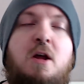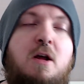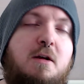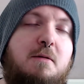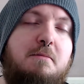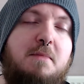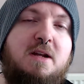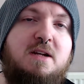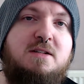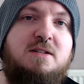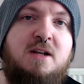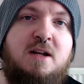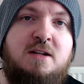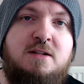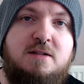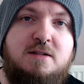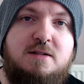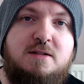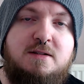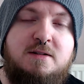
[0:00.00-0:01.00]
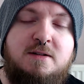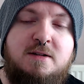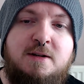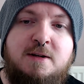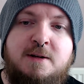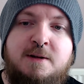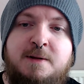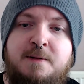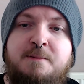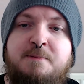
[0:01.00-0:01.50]
Makes sense.
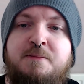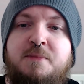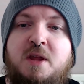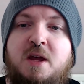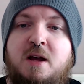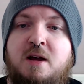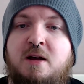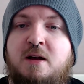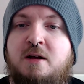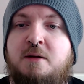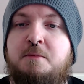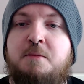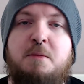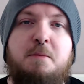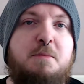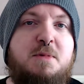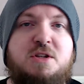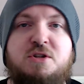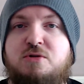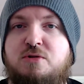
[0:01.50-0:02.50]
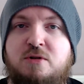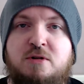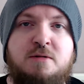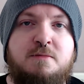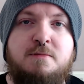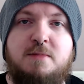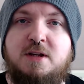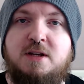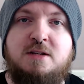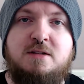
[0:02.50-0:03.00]
Mistra
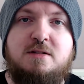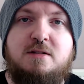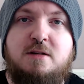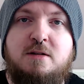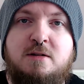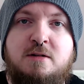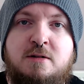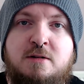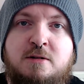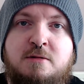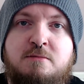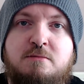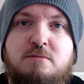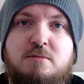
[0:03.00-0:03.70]
is the